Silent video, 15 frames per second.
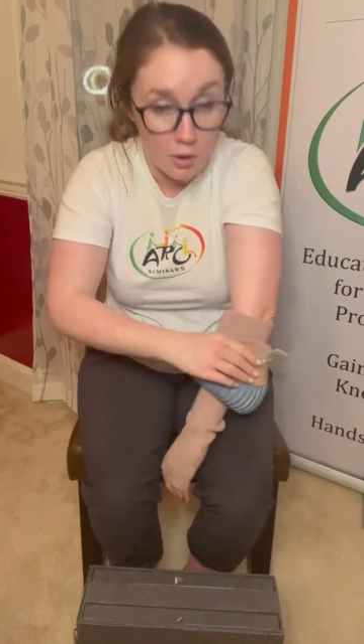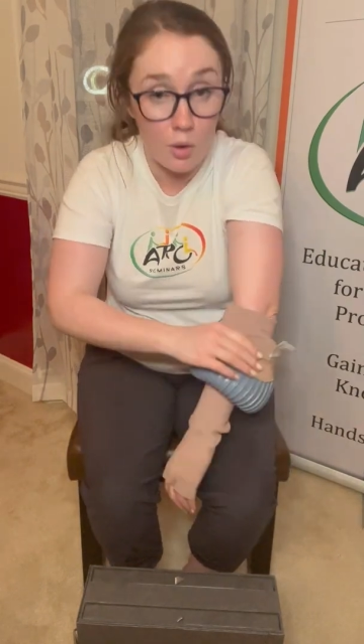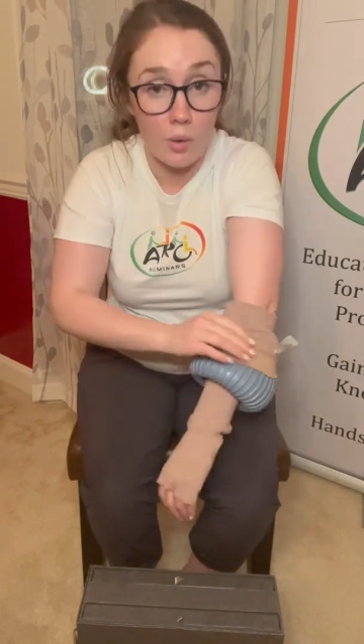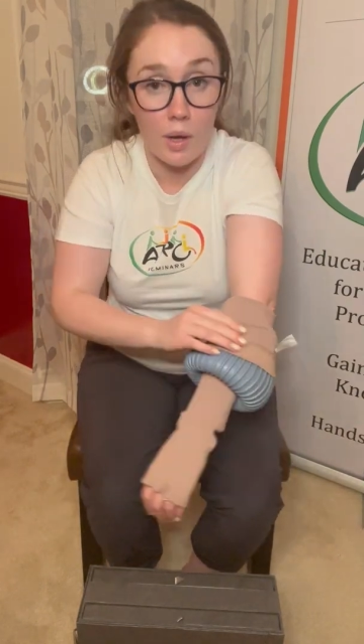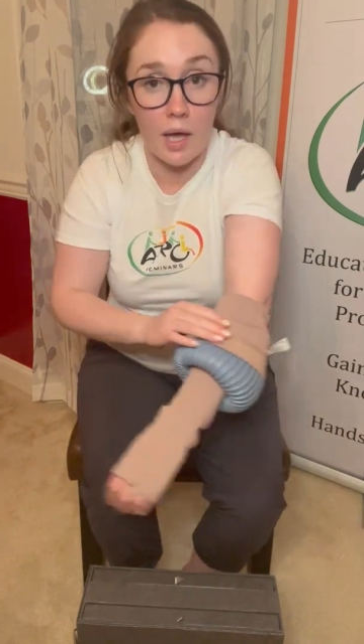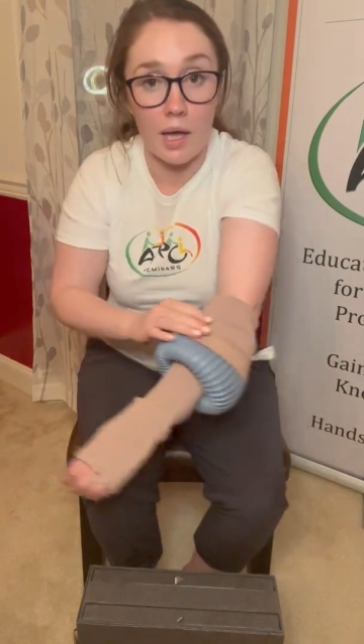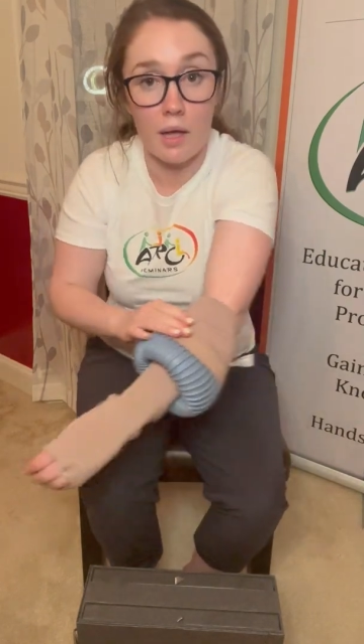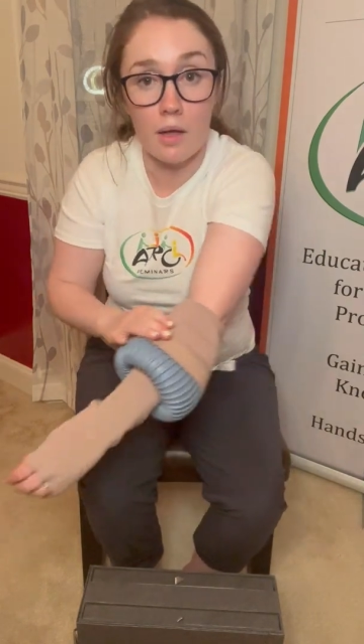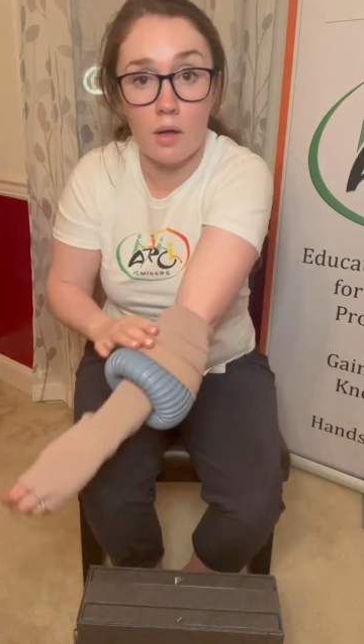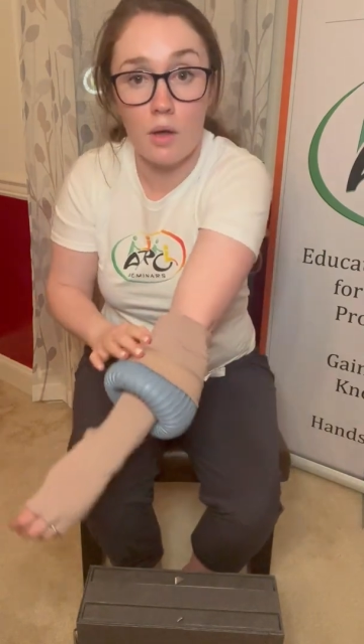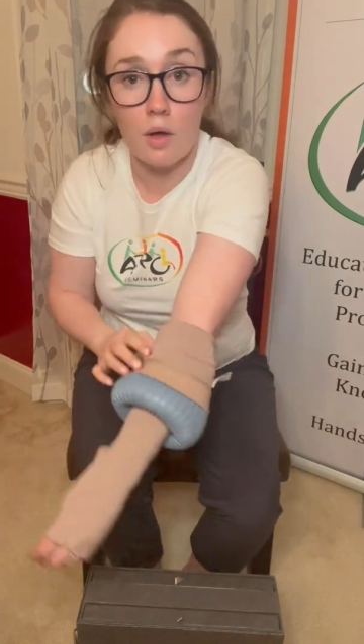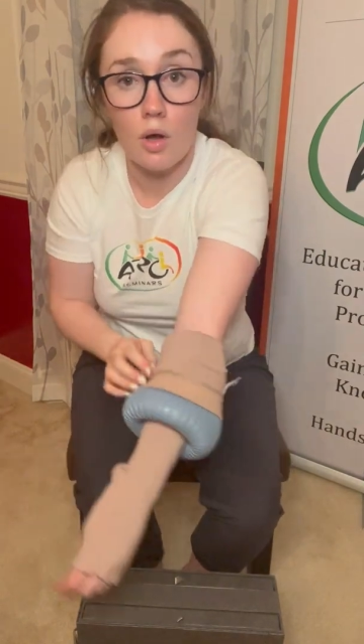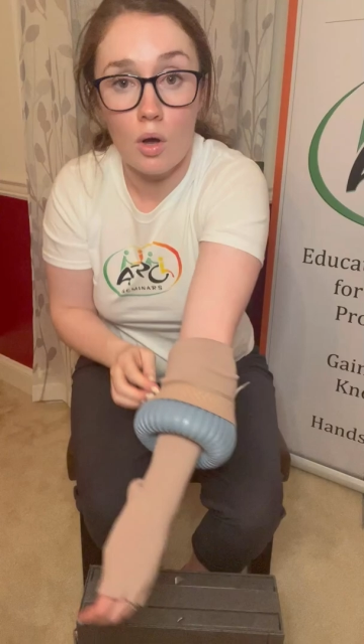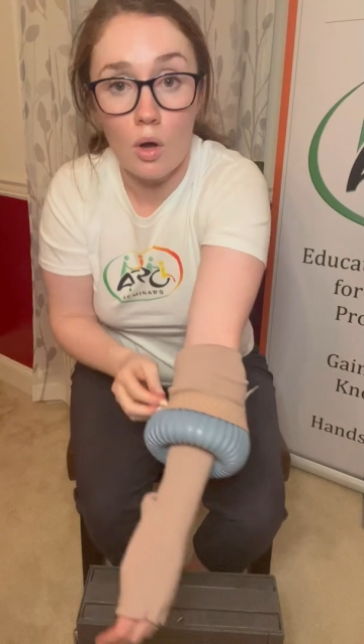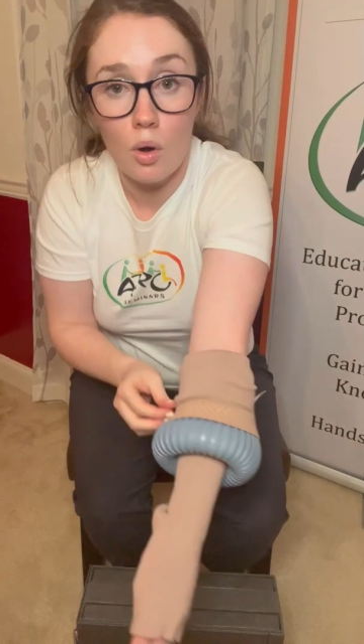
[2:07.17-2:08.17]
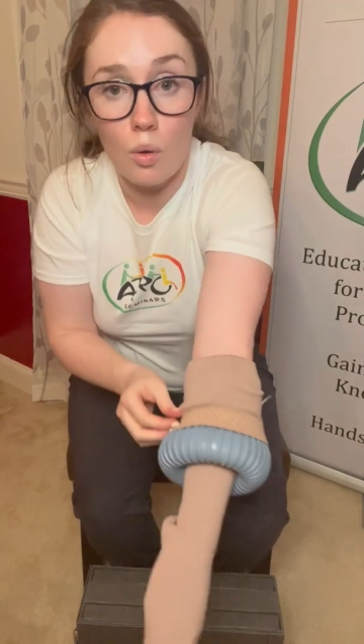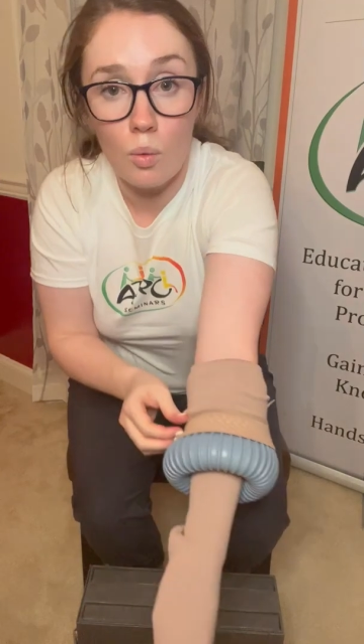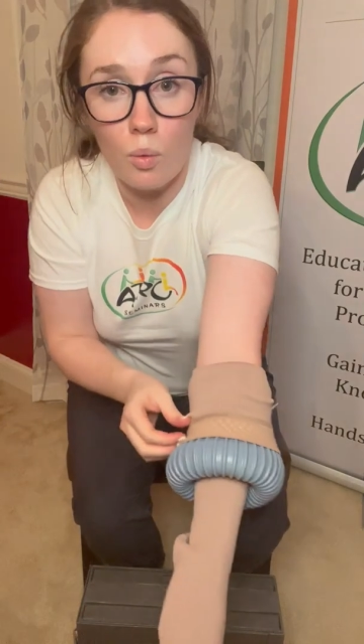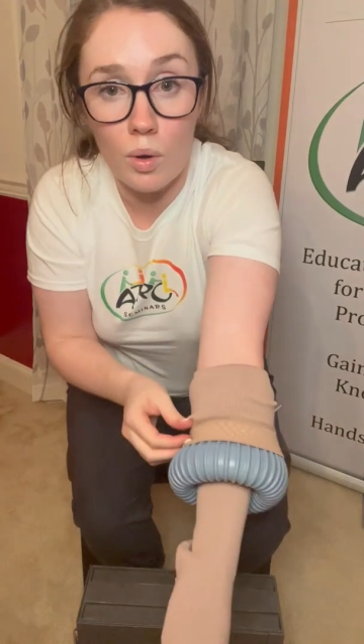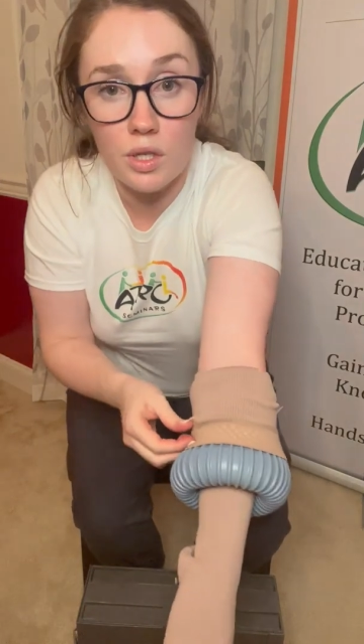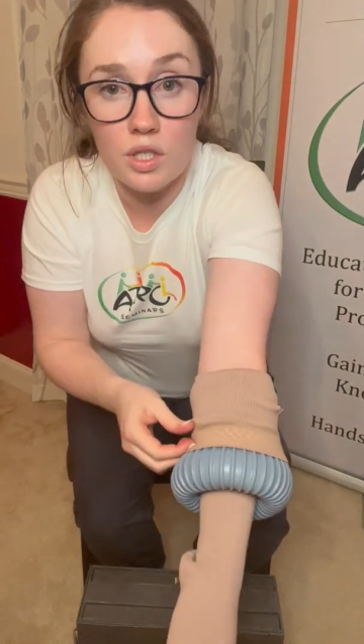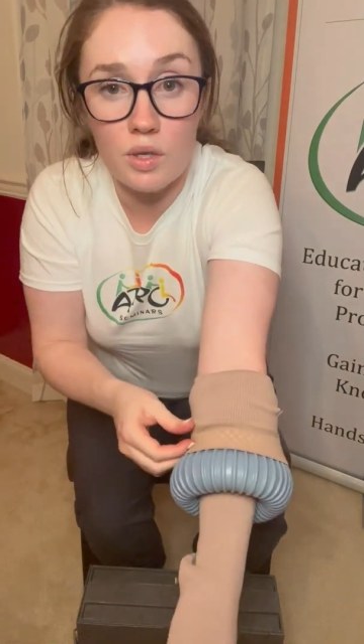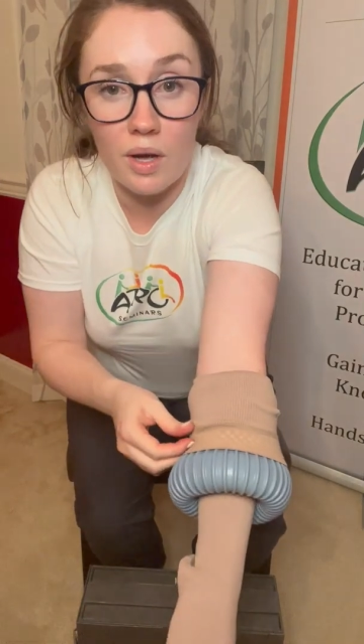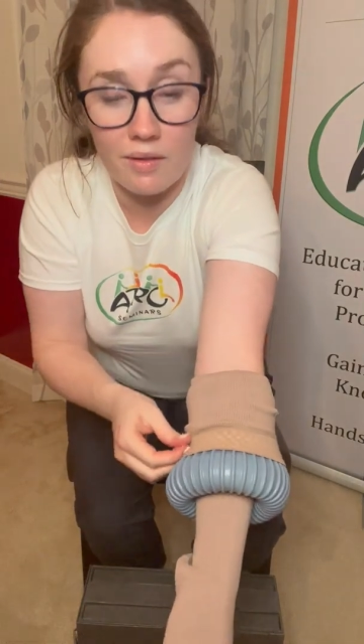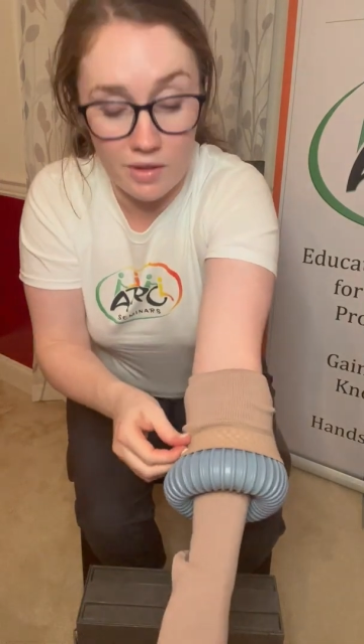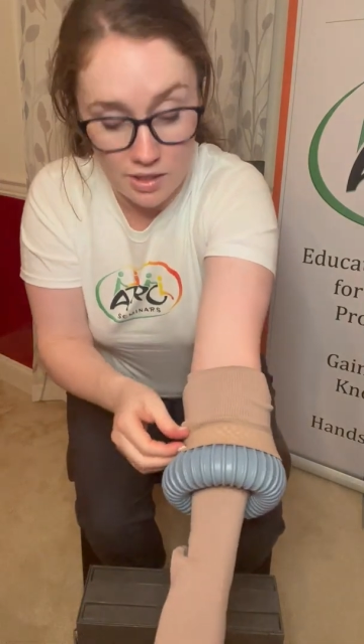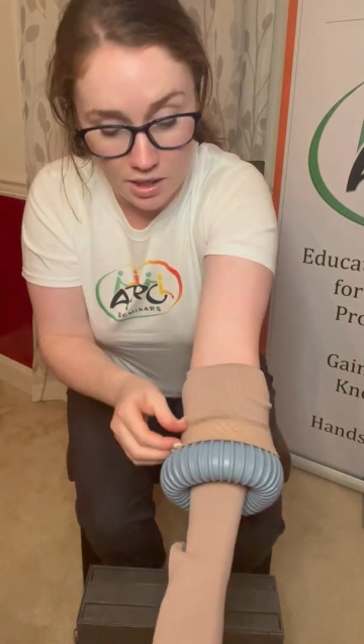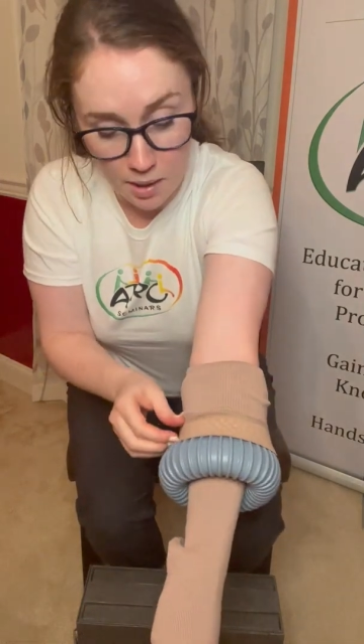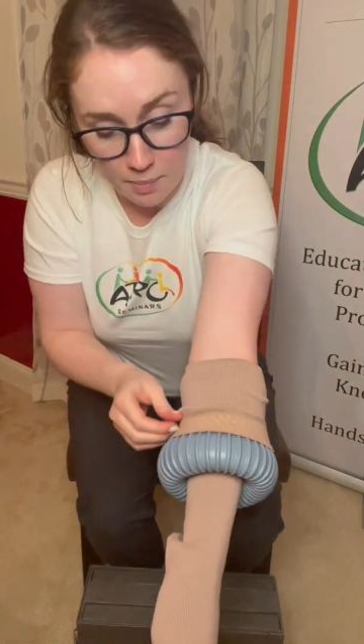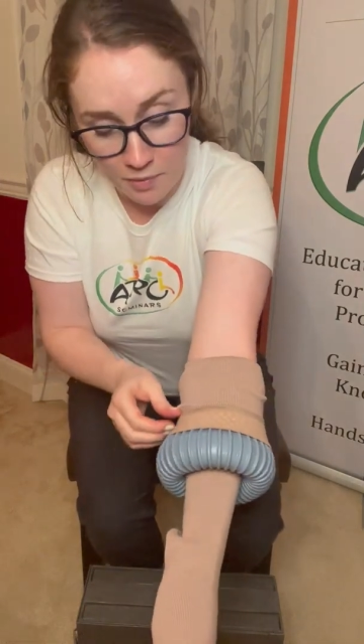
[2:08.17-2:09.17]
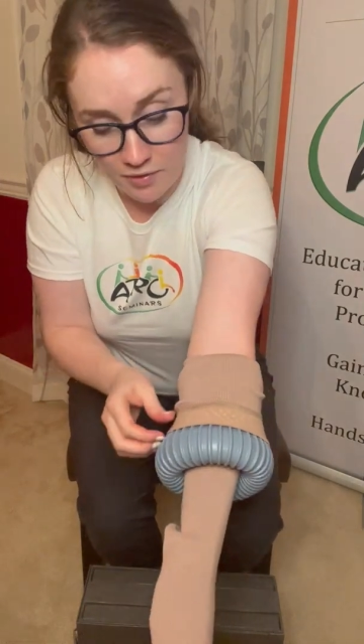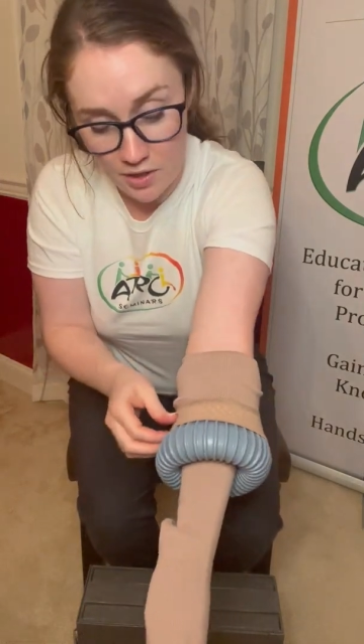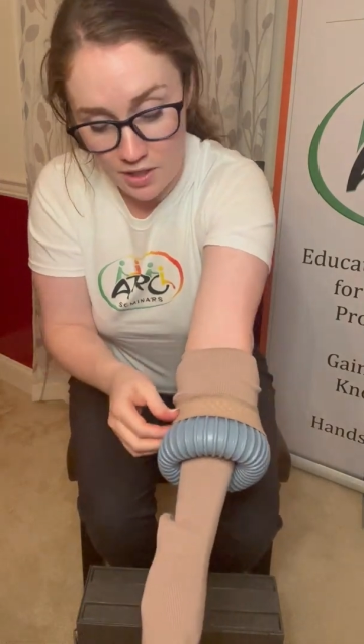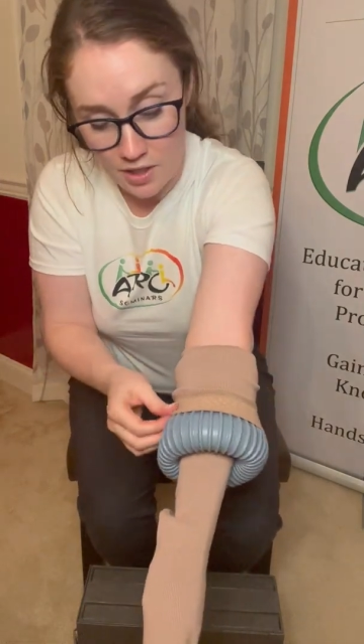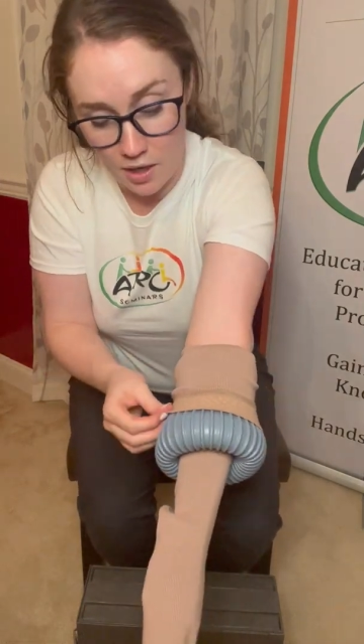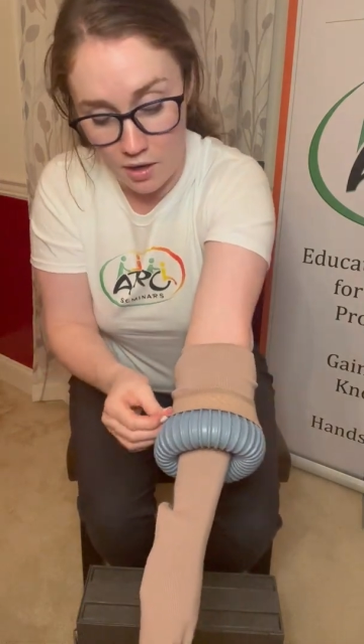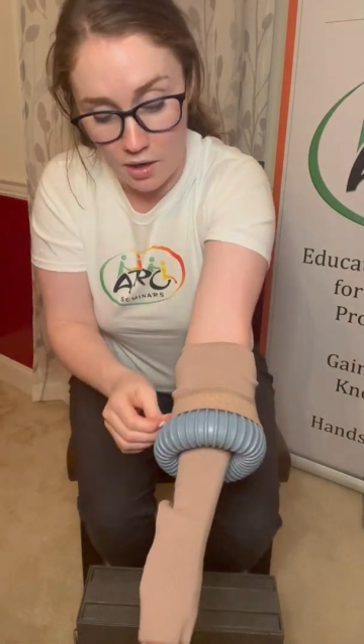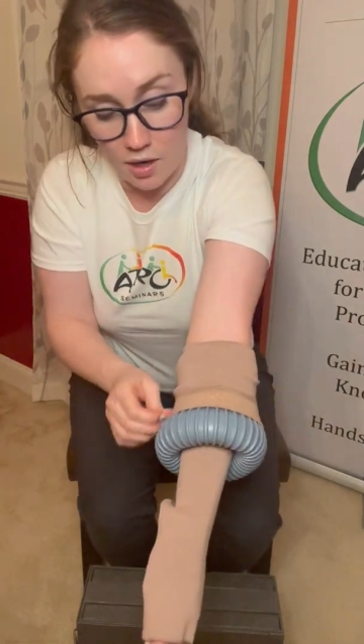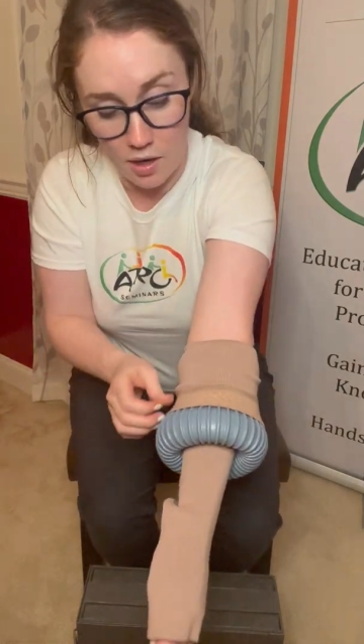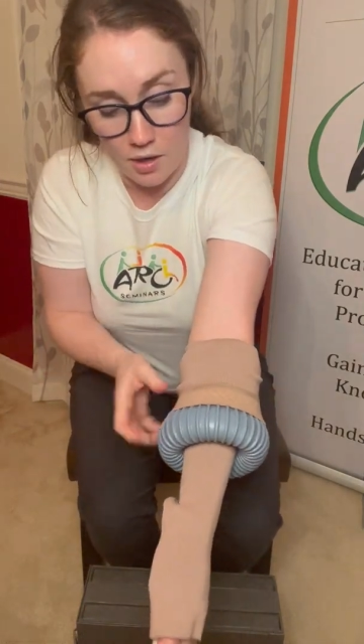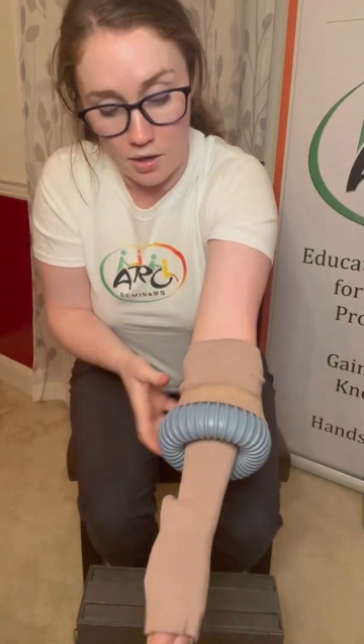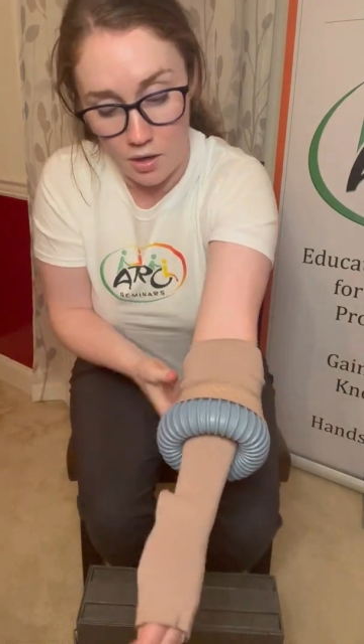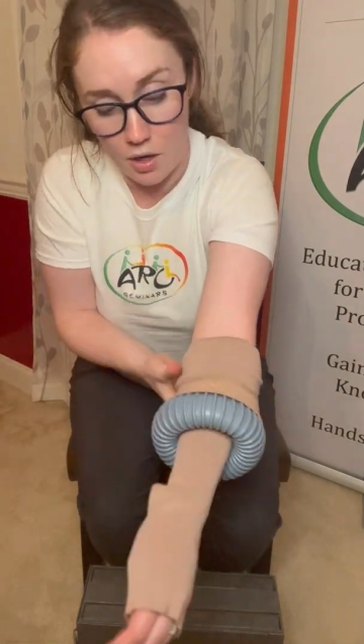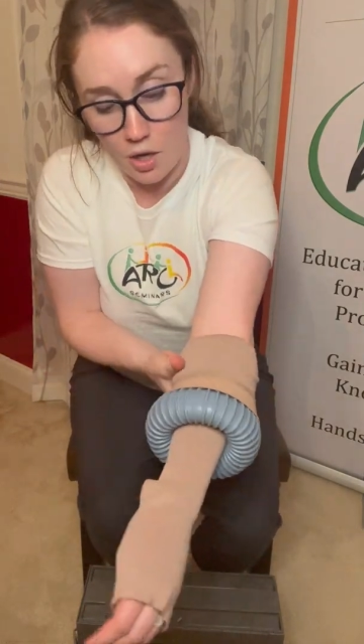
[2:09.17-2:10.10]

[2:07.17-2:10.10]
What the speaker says: Okay, once you have the top of the sock on,